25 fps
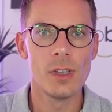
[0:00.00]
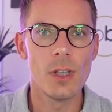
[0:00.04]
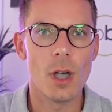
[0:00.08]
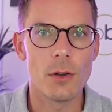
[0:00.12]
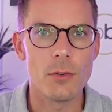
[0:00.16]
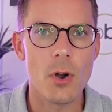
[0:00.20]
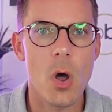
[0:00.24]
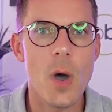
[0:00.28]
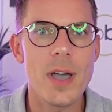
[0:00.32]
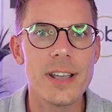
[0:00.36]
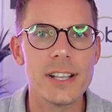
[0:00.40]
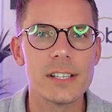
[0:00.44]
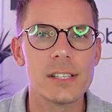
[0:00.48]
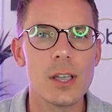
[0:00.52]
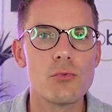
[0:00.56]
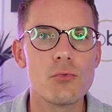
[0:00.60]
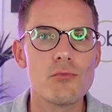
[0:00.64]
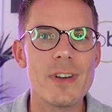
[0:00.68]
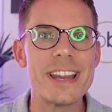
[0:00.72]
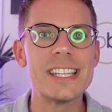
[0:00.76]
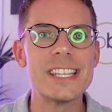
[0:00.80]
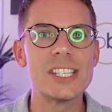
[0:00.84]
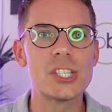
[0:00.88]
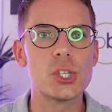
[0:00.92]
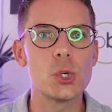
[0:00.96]
All right, so
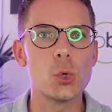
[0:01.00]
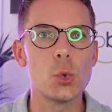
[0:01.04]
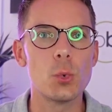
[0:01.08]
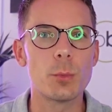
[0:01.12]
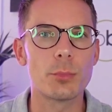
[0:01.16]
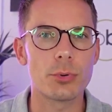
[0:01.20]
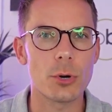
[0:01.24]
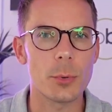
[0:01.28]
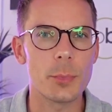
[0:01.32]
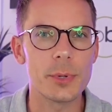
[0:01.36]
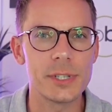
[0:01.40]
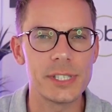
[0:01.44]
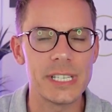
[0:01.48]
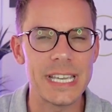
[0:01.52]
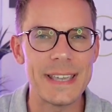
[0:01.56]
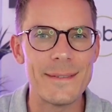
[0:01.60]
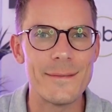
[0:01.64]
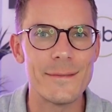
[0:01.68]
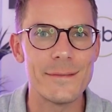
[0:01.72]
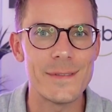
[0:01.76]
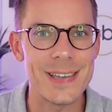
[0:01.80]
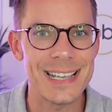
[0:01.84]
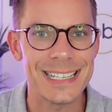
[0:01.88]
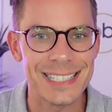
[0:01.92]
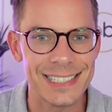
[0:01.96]
rental property
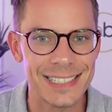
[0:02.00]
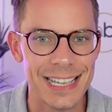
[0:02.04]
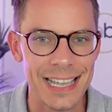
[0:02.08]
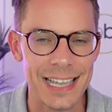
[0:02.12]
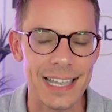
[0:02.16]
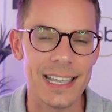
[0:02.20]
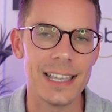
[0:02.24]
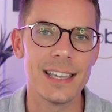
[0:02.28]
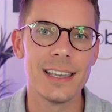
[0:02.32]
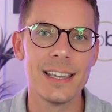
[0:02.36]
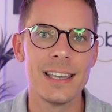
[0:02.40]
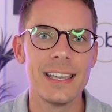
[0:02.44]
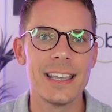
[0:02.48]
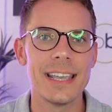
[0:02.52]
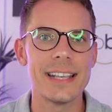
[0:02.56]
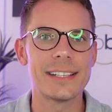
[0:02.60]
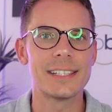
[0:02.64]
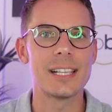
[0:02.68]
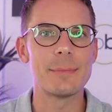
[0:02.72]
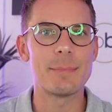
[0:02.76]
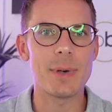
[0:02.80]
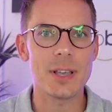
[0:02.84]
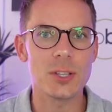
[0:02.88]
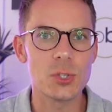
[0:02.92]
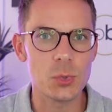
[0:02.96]
investing. It's the
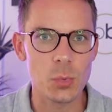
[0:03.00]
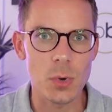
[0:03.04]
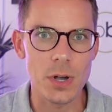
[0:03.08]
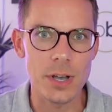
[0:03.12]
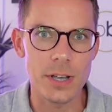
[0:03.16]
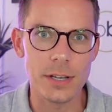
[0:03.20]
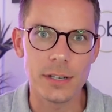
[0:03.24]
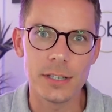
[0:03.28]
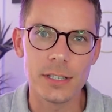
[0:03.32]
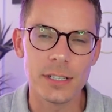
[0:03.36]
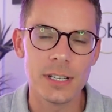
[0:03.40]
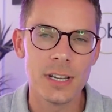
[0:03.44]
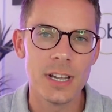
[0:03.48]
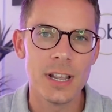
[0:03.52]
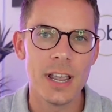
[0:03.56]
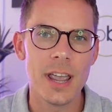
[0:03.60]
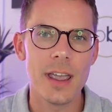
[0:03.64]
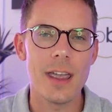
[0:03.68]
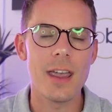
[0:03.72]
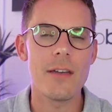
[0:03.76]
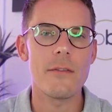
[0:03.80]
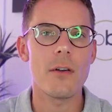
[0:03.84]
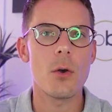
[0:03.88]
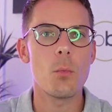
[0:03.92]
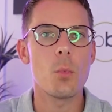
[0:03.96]
buzzword.
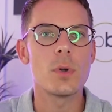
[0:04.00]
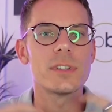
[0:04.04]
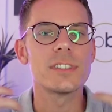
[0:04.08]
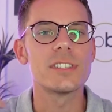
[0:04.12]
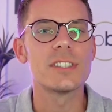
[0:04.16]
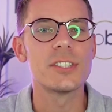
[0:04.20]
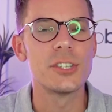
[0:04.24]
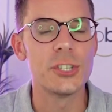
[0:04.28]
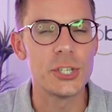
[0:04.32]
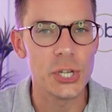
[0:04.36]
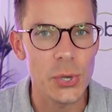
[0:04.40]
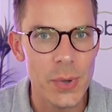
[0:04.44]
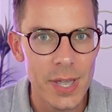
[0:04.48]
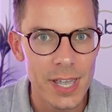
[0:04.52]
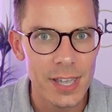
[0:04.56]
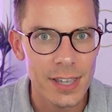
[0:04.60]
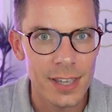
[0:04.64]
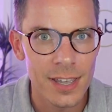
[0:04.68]
Everyone wants to do it.